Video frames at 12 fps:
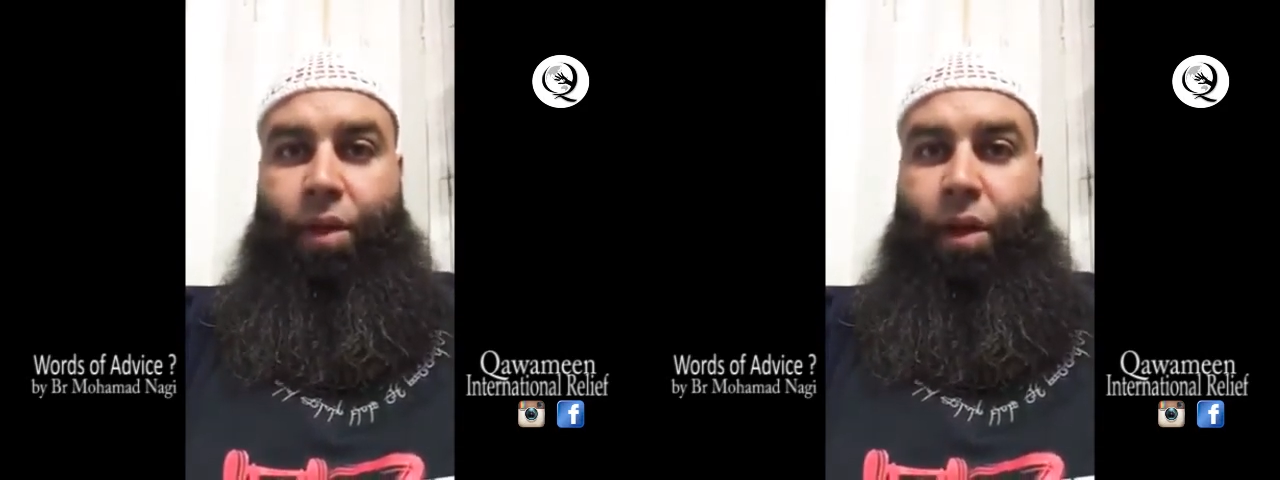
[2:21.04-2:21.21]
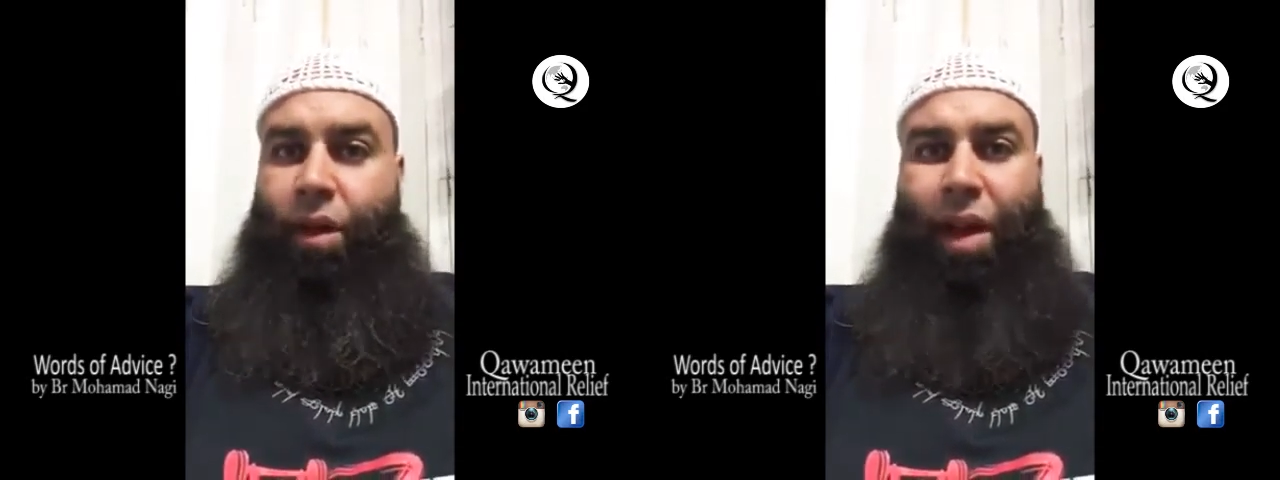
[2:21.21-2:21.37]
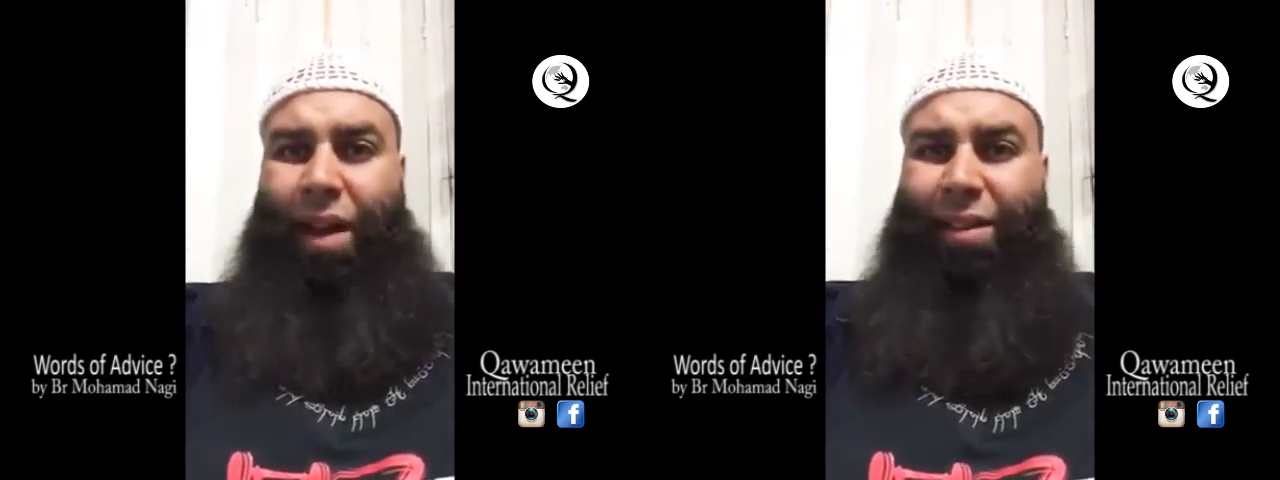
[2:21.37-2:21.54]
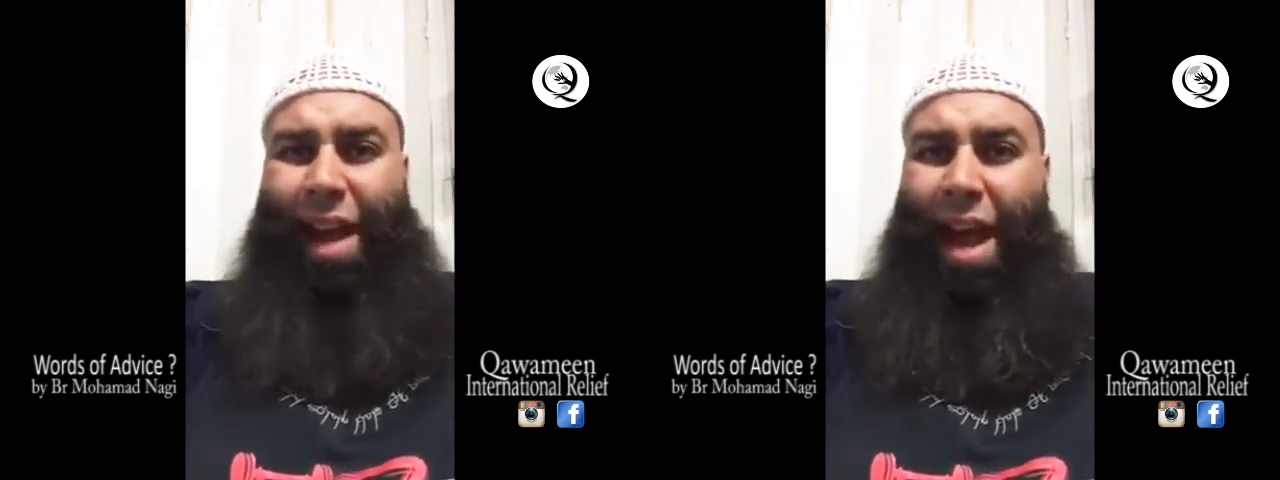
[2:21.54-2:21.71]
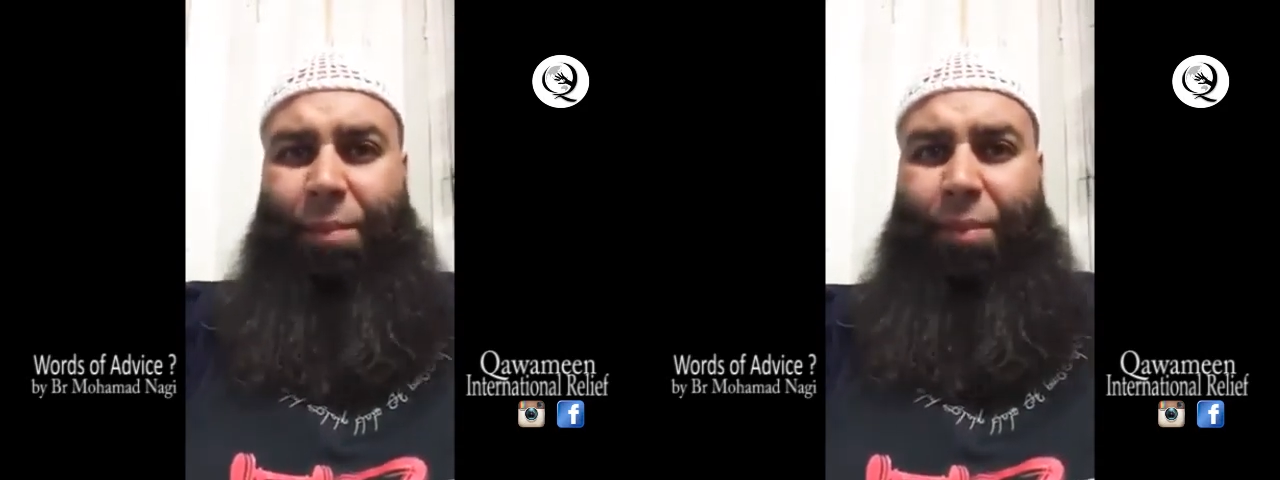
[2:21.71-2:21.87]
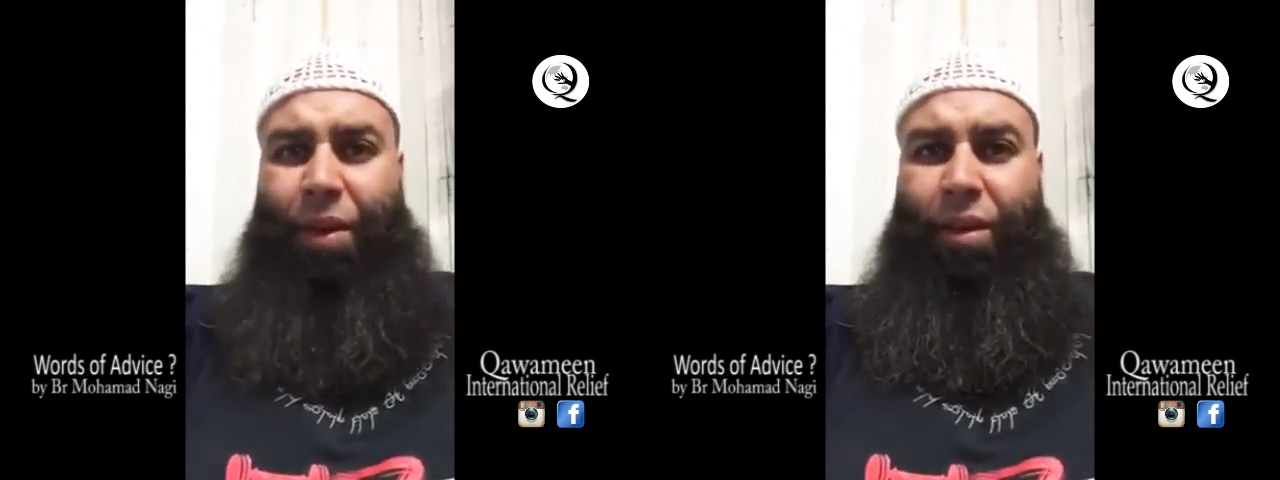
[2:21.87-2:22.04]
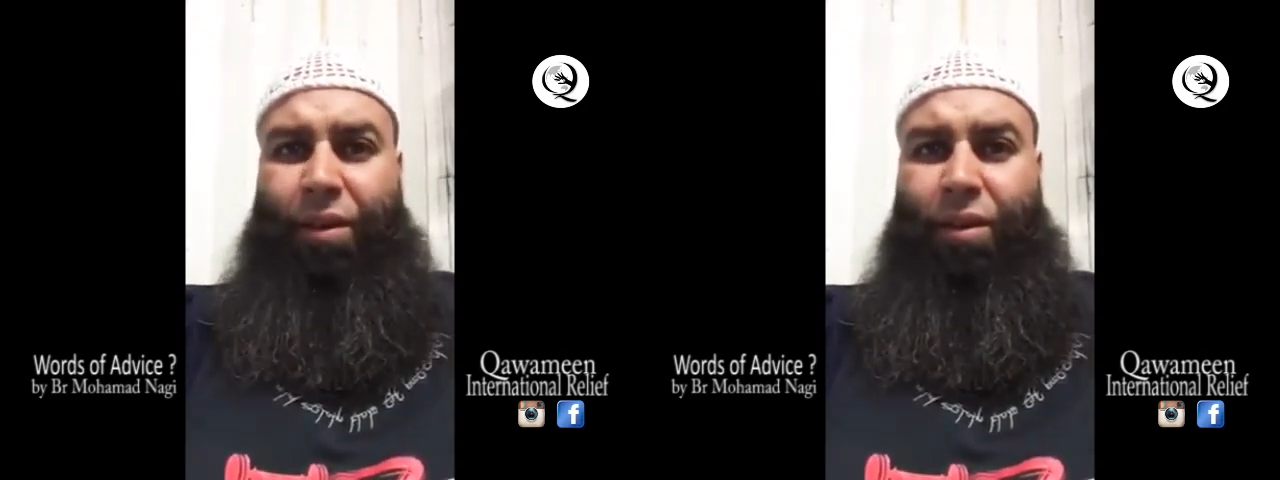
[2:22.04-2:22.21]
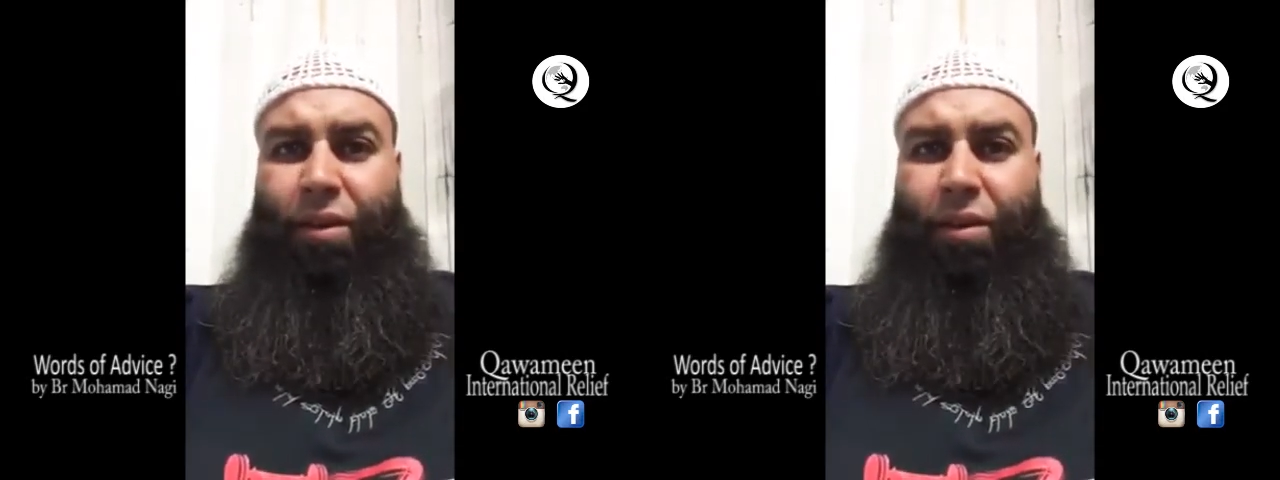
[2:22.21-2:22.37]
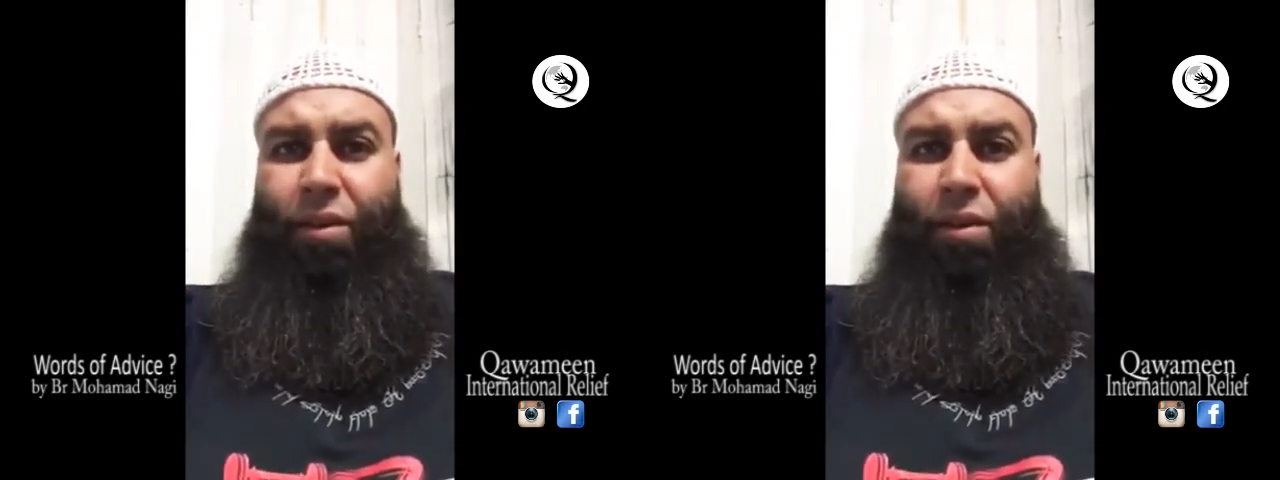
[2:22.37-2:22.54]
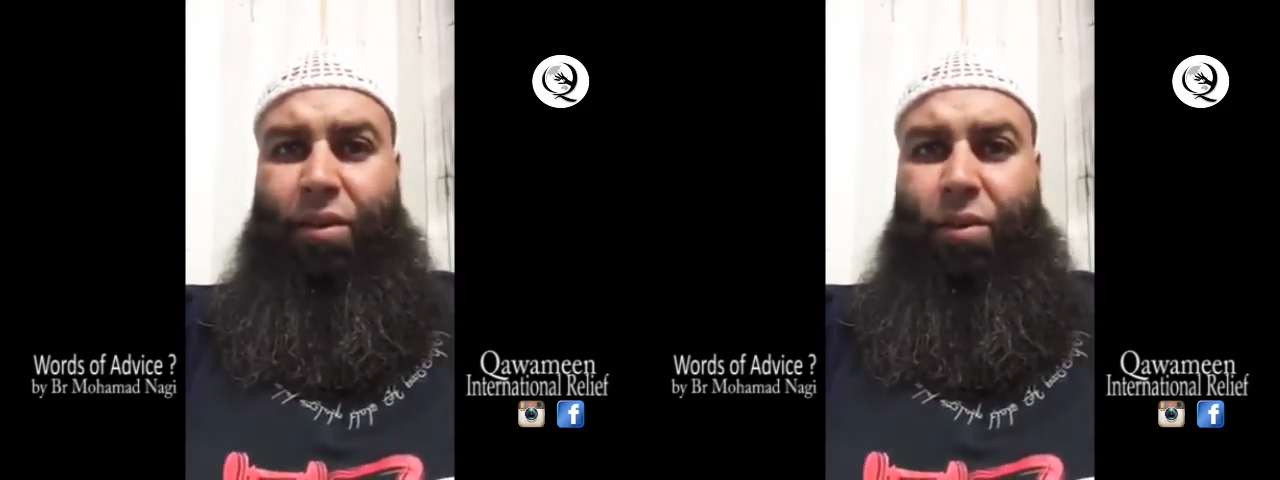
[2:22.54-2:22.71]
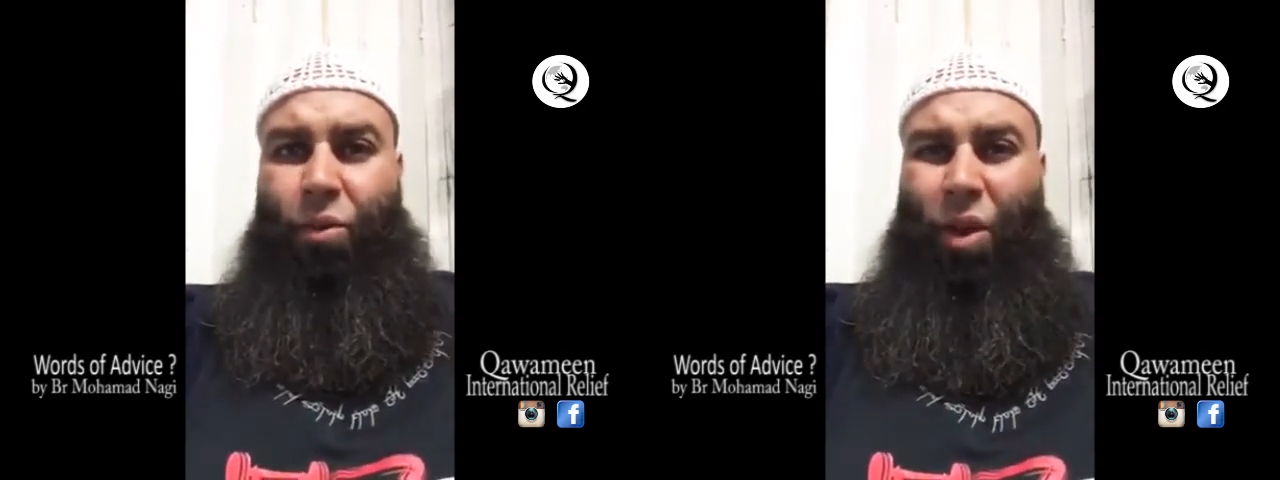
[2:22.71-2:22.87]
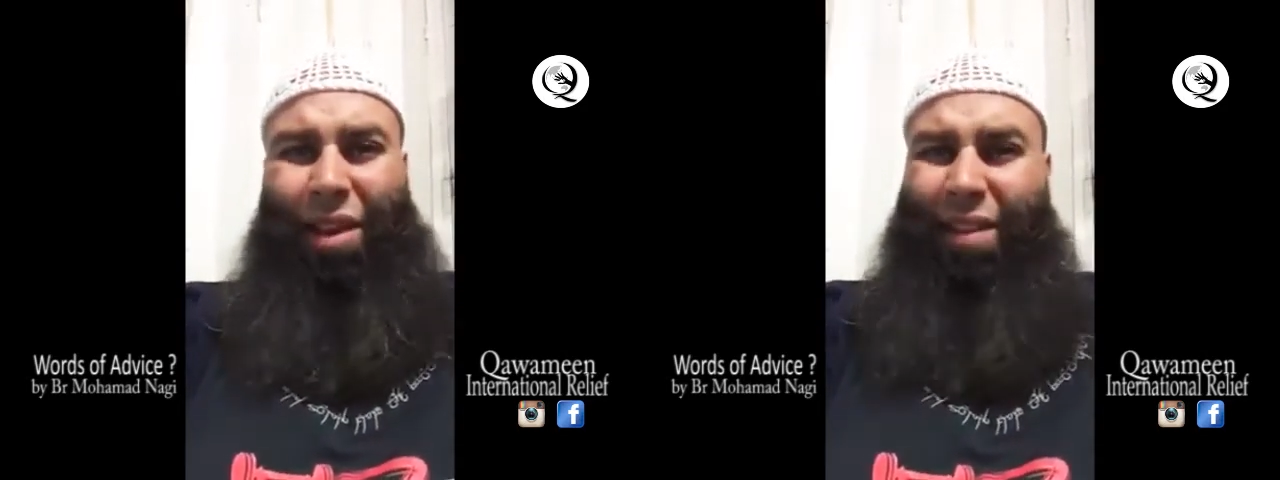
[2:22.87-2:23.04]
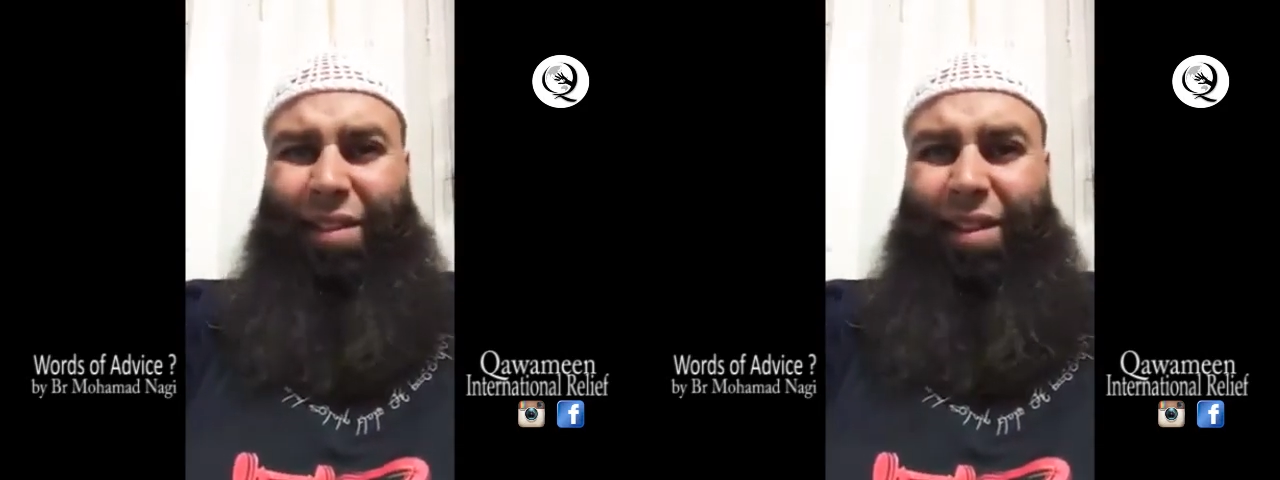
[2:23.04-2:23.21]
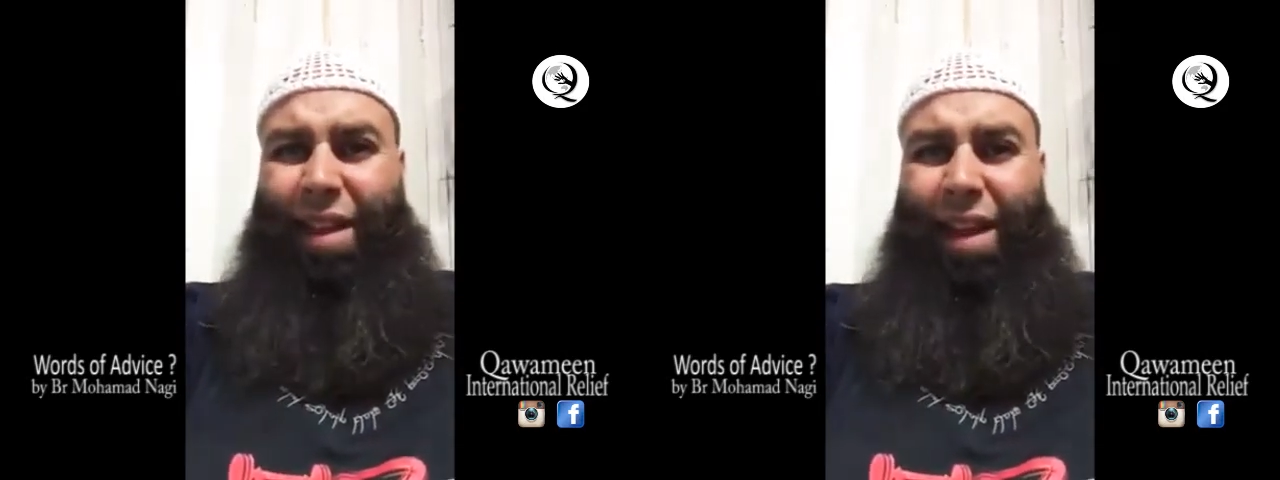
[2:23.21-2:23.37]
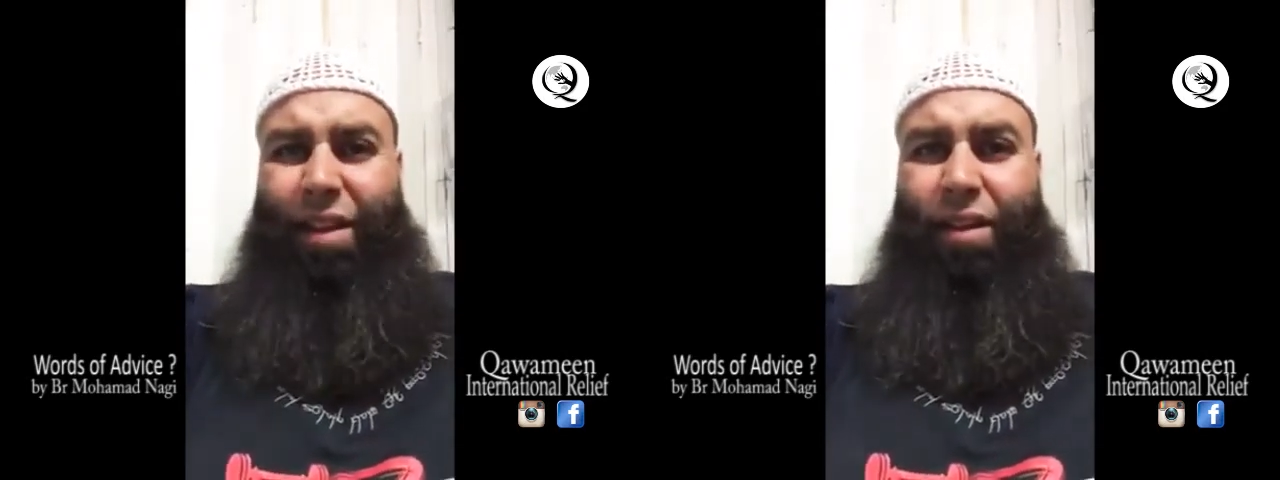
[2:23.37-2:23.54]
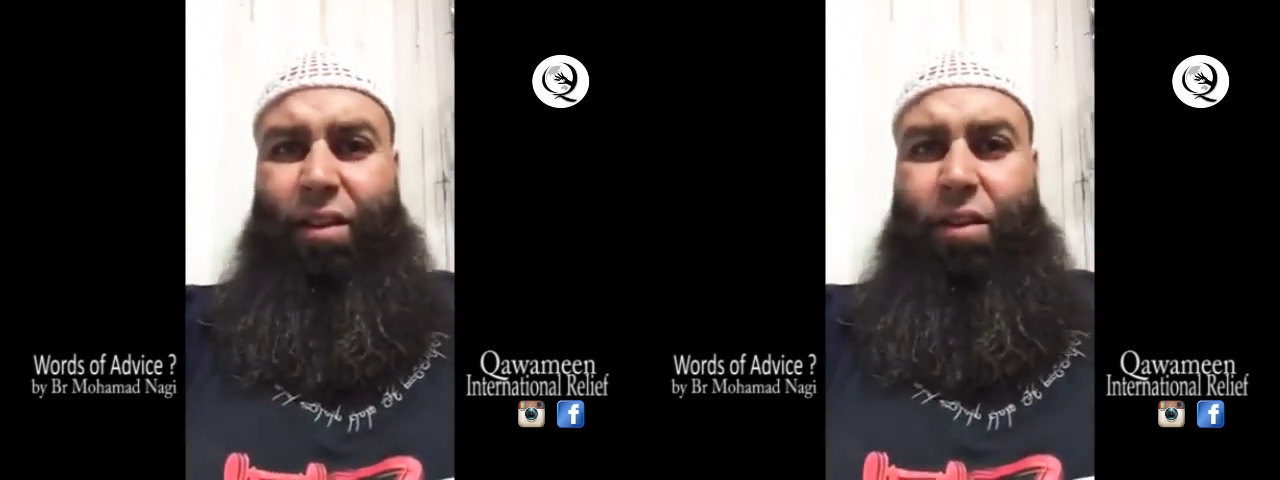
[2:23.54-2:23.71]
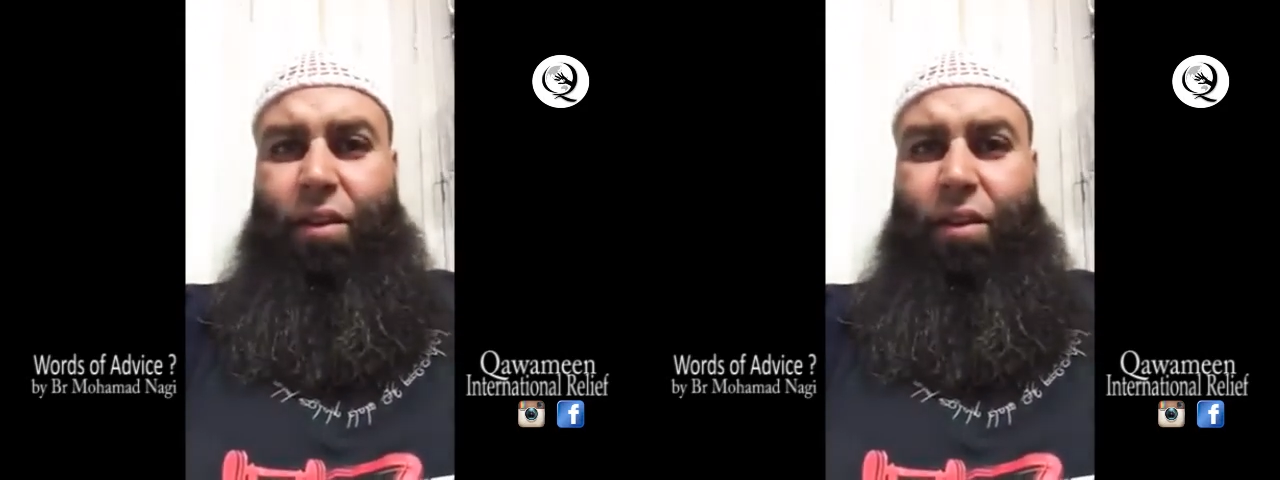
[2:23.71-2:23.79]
I go, how'd that happen? What led to that?